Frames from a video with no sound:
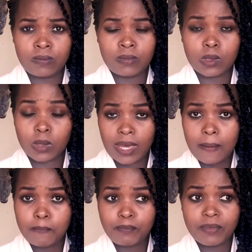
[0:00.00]

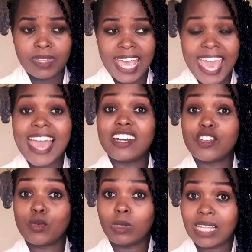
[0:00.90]
Okay? And
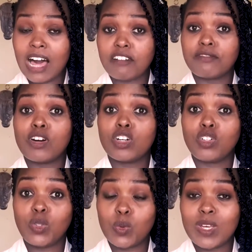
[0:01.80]
you love
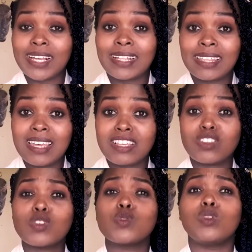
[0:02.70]
doing,
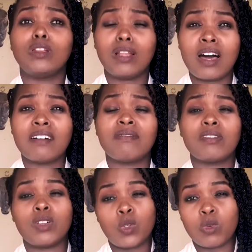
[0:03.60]
things you love
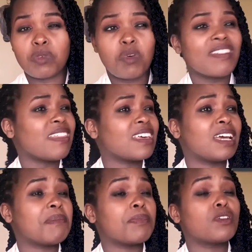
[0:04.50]
doing. Whether they
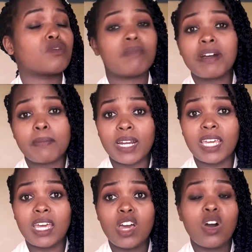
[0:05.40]
can be able to make
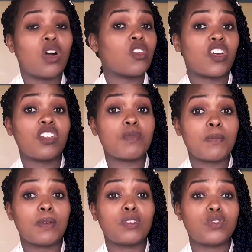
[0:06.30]
money or you cannot be
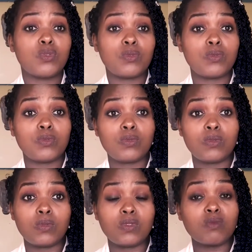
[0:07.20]
able
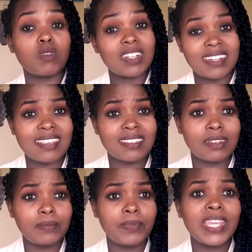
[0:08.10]
to monetize
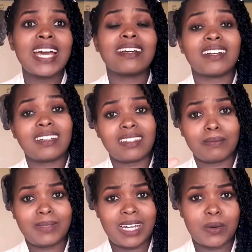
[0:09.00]
them, write
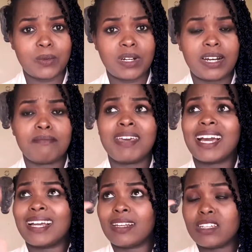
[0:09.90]
them down.
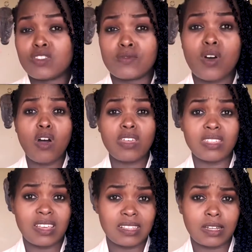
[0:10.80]
Make a list of the
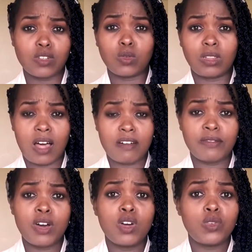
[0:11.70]
things that you
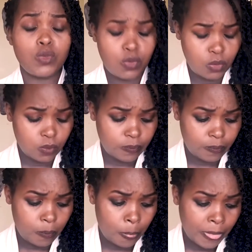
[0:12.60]
love to do.
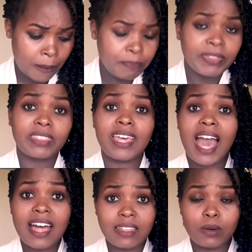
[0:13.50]
The
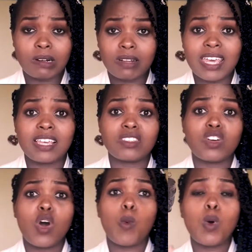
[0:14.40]
other one is,
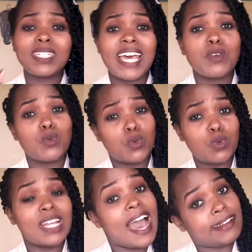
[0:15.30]
what are you
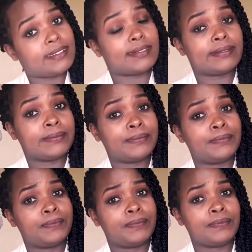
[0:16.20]
good at?
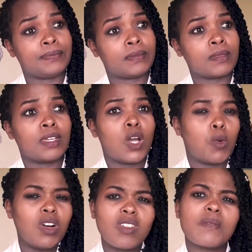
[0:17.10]

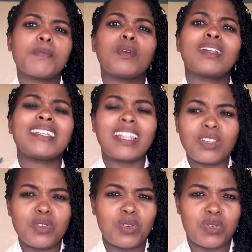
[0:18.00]
What do the people tell
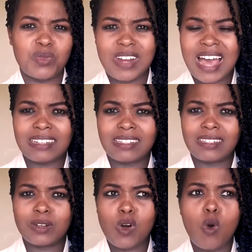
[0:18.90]
you you're good
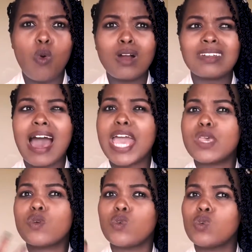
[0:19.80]
at? What are
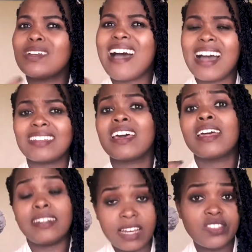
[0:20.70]
you good at
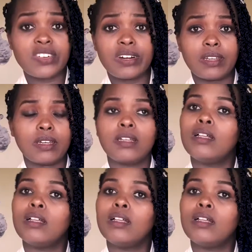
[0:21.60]
naturally?